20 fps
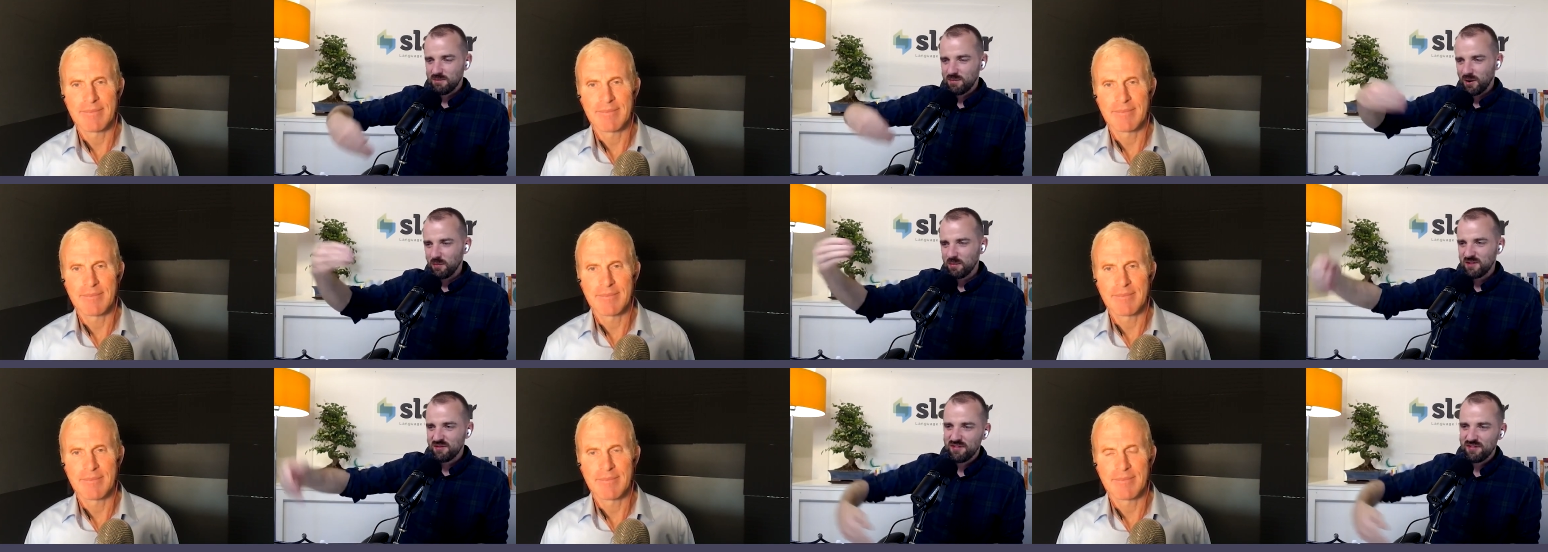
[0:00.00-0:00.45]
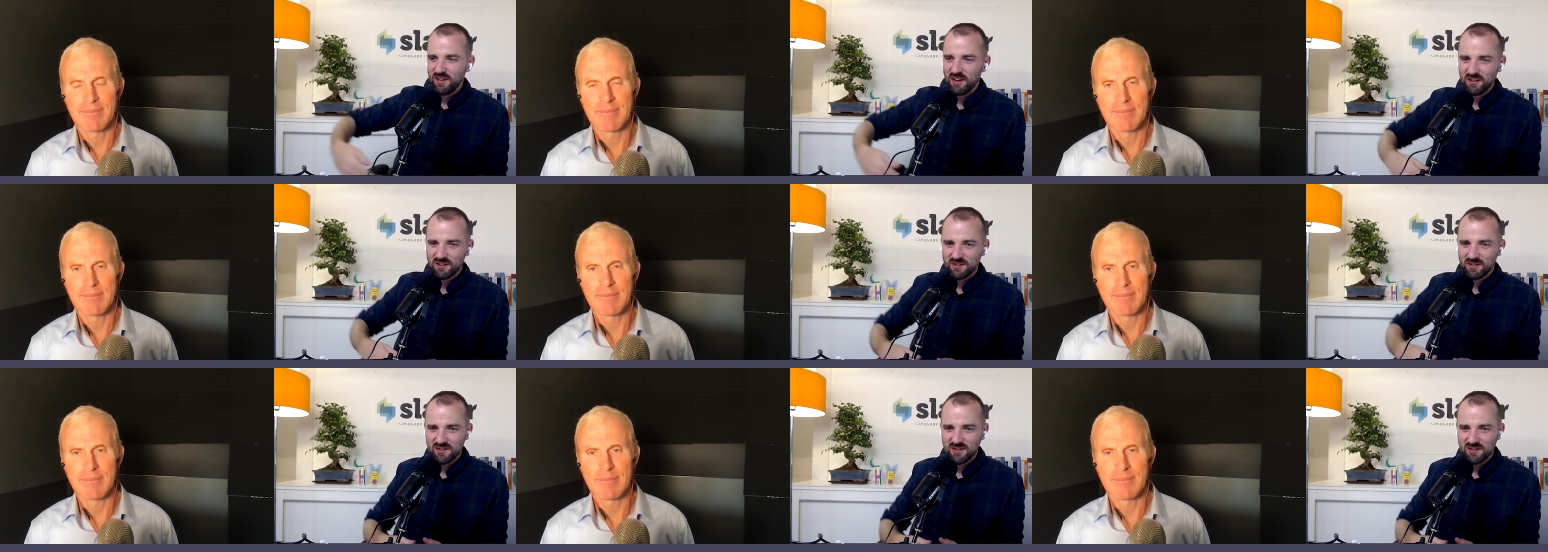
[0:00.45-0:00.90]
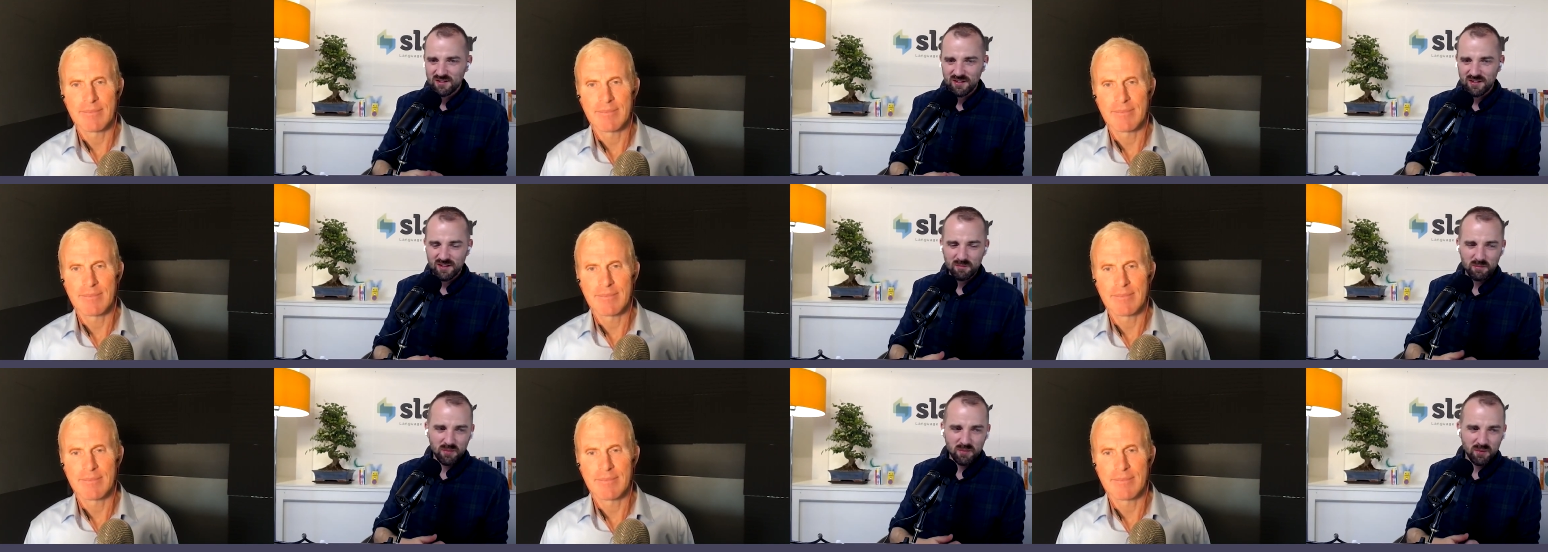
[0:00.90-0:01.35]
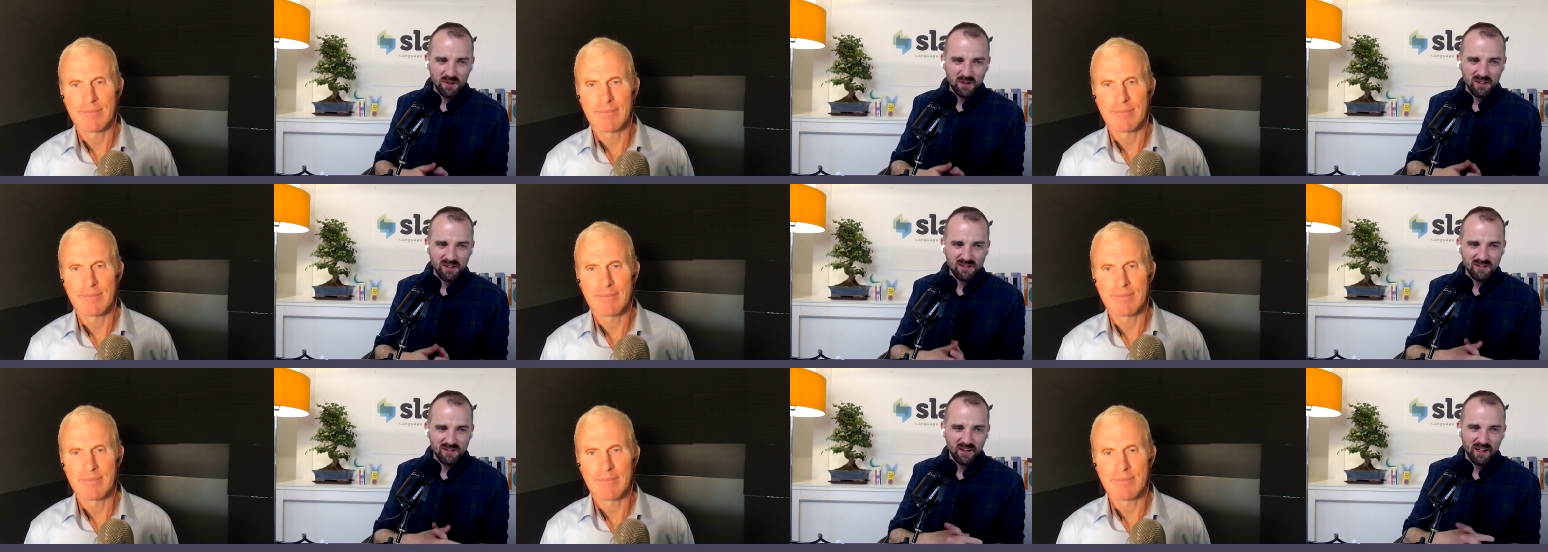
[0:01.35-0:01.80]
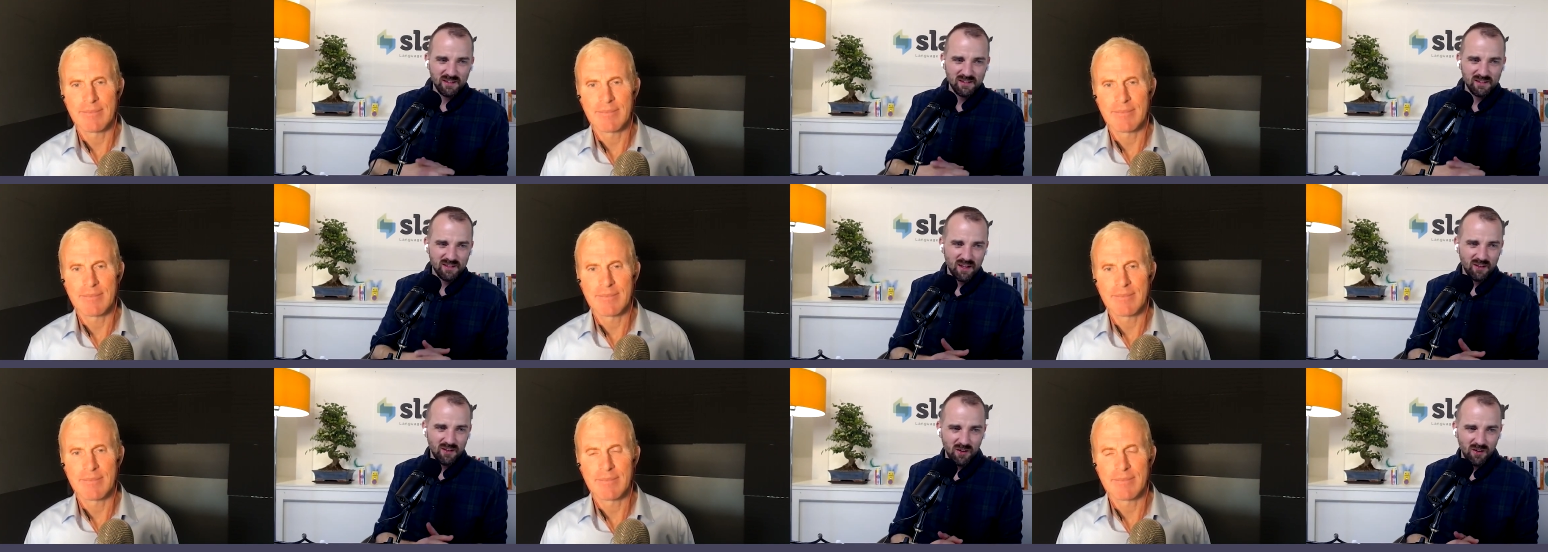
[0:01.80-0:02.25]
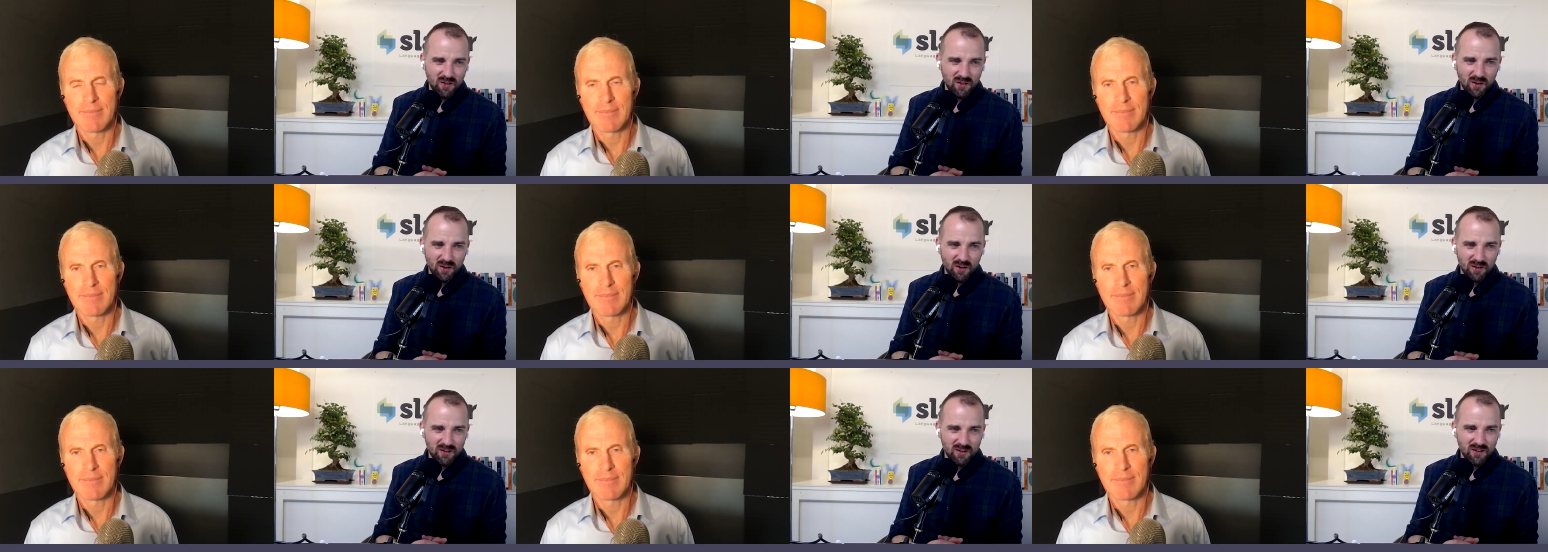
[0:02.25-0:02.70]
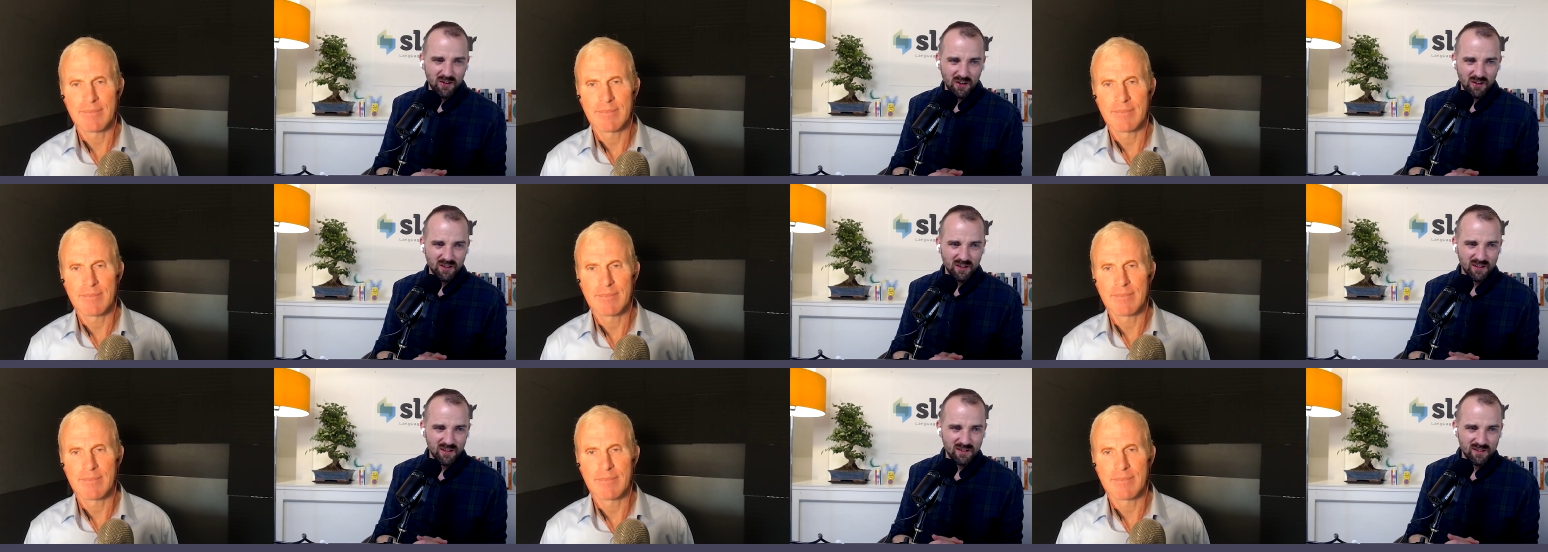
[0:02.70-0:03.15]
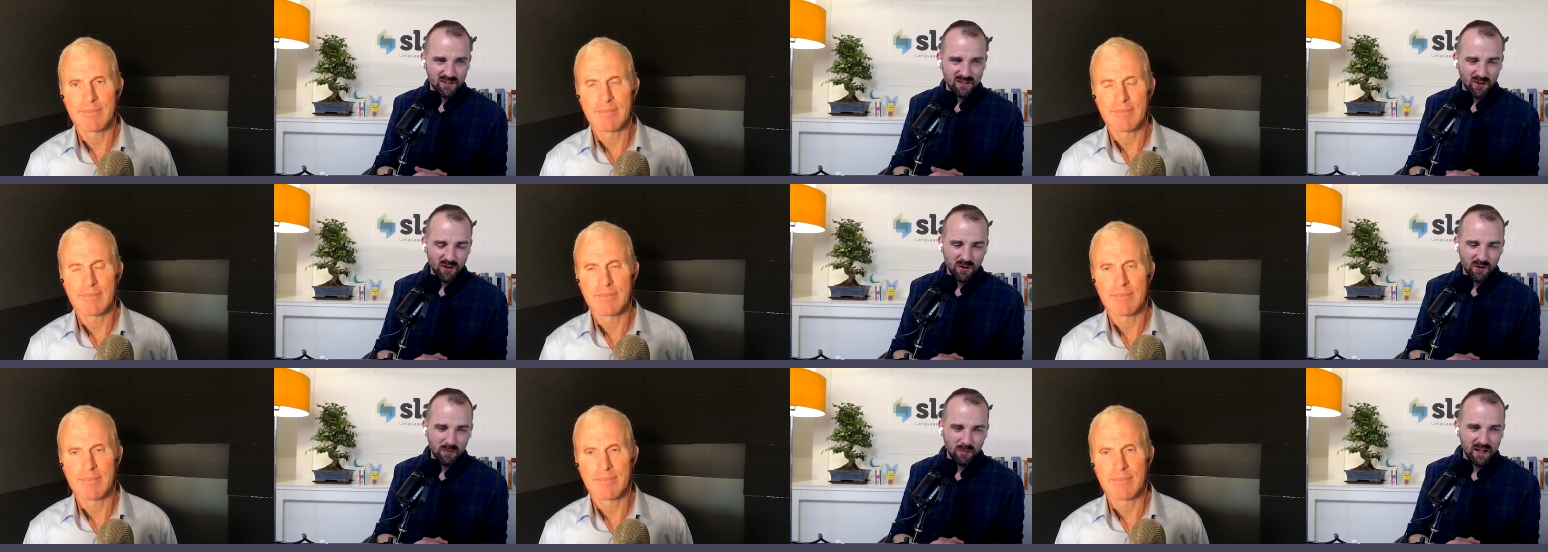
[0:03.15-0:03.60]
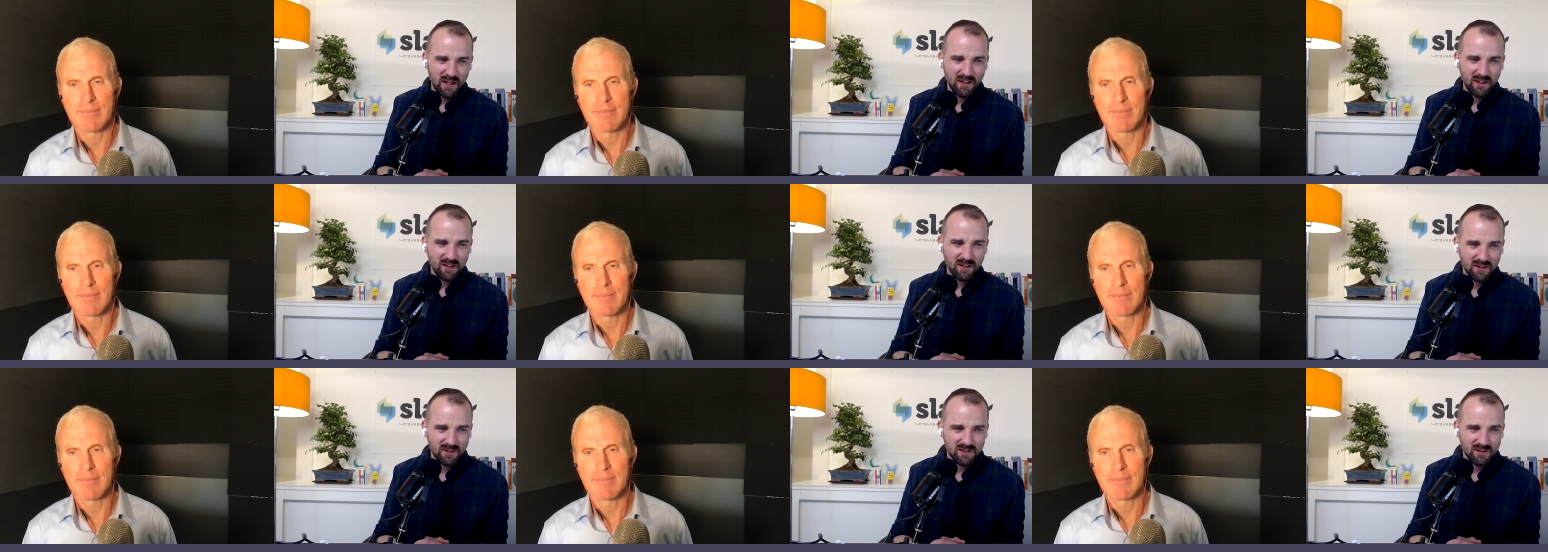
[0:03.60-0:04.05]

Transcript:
Speaker 1: probably filters and pre-selects all, all of the contents automatically.